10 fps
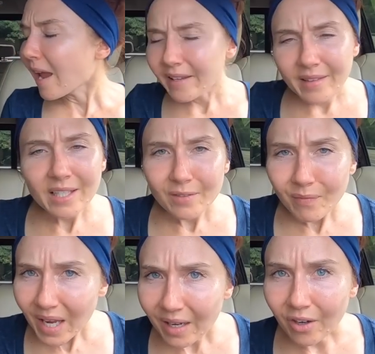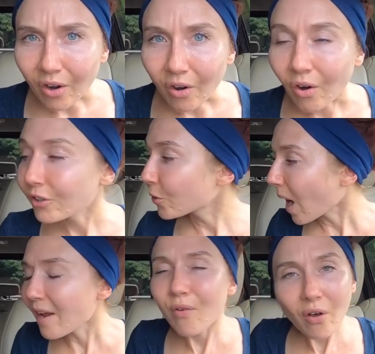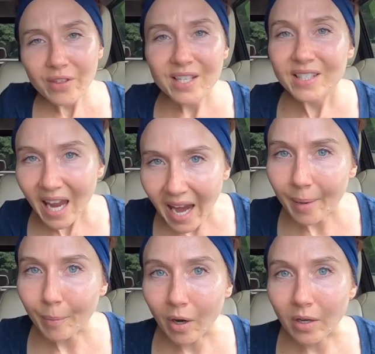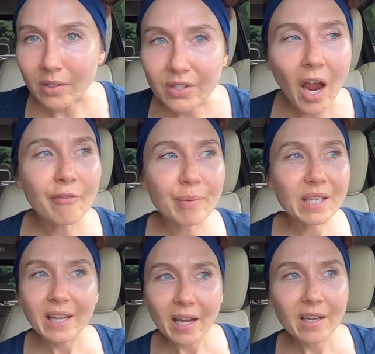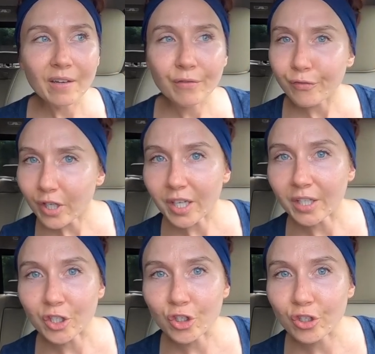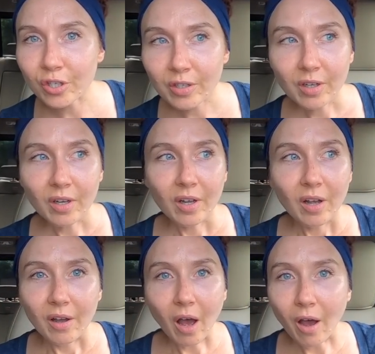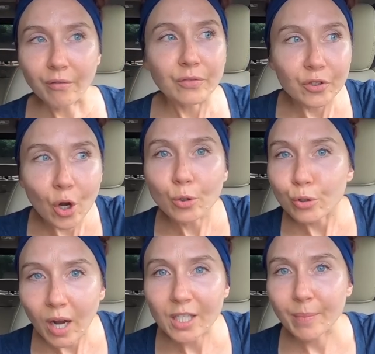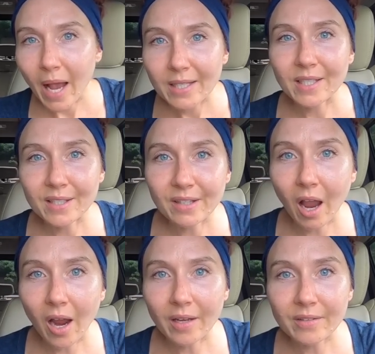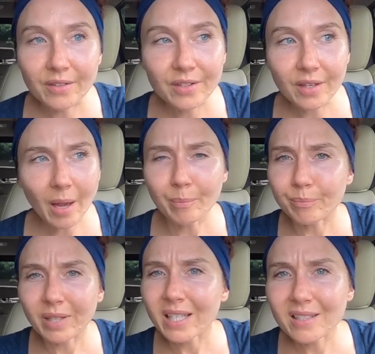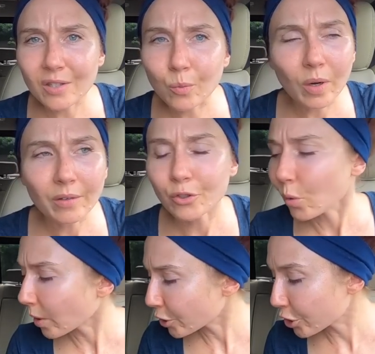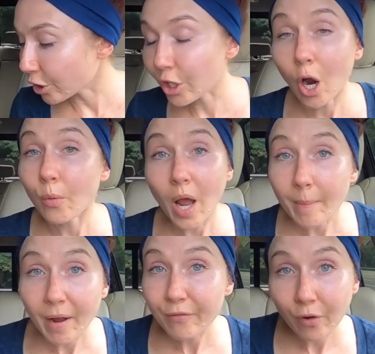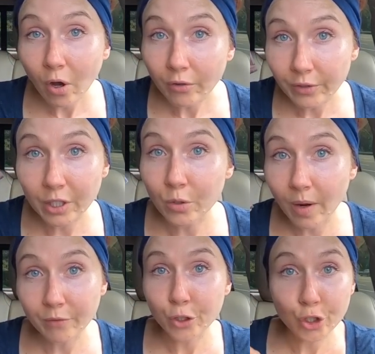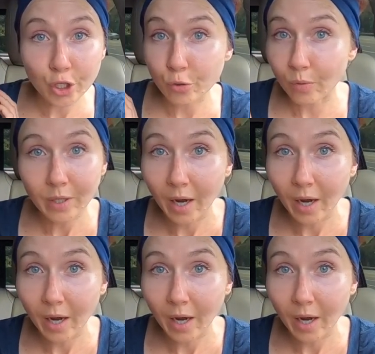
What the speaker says: in this vehicle, so I have all these cameras. I've been getting footage of no trespassing signs and places where tourists shouldn't go. Not my fault that you have a shit tour